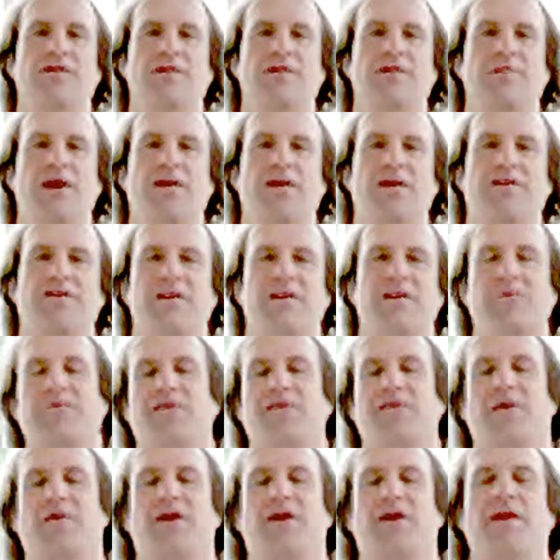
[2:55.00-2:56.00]
that's about as deep
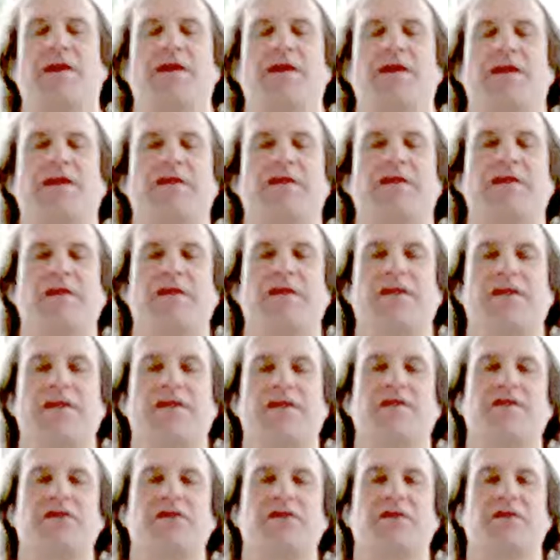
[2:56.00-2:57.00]
as I want to get into the
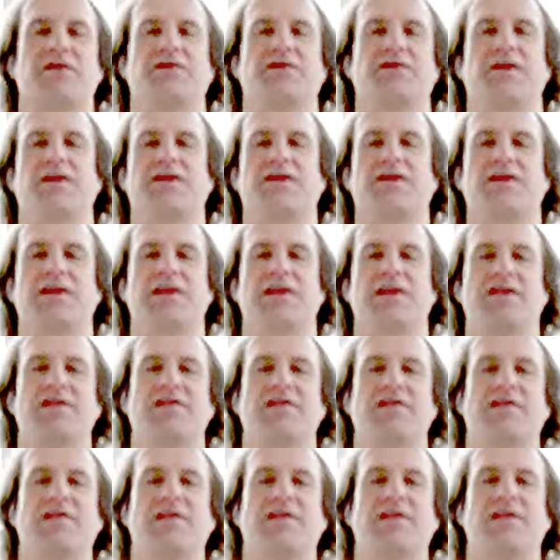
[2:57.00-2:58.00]
individual techniques.
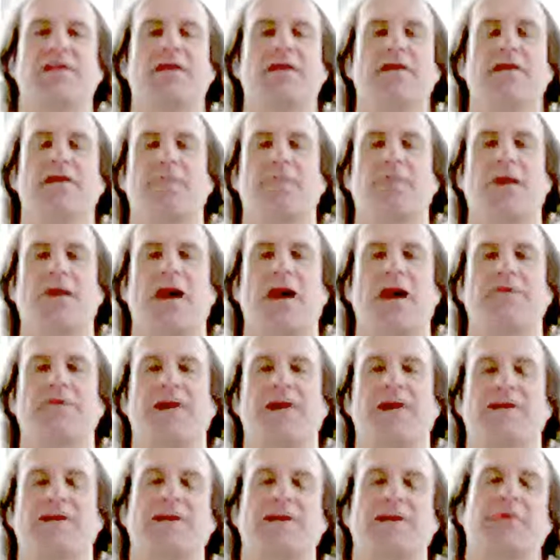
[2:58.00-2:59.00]
I've
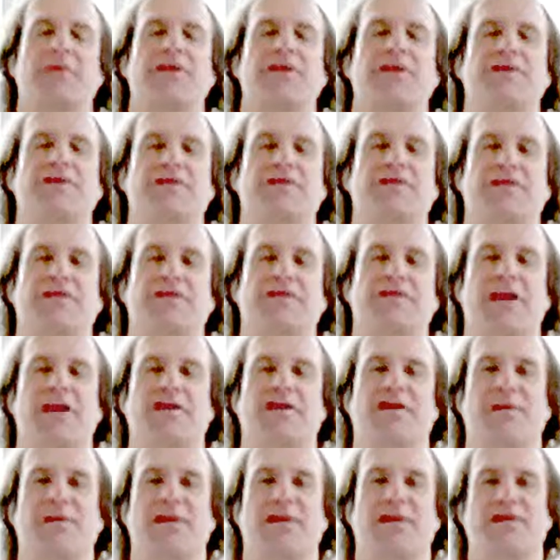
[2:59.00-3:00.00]
had limited
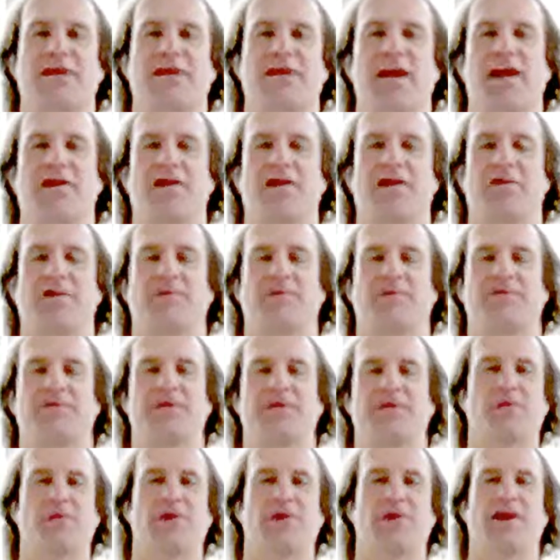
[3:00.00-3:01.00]
success myself. I'm
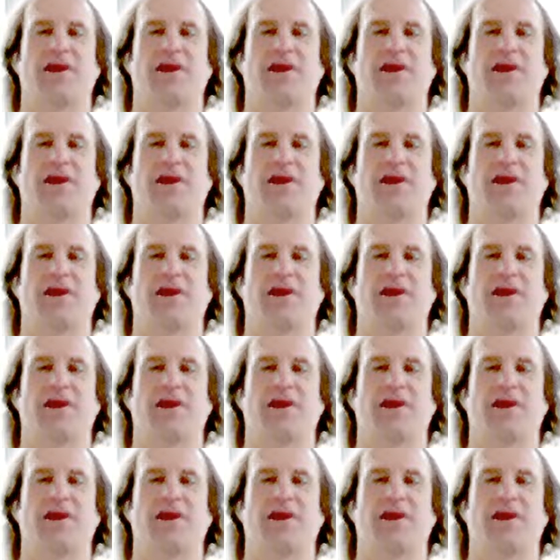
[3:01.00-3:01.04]
still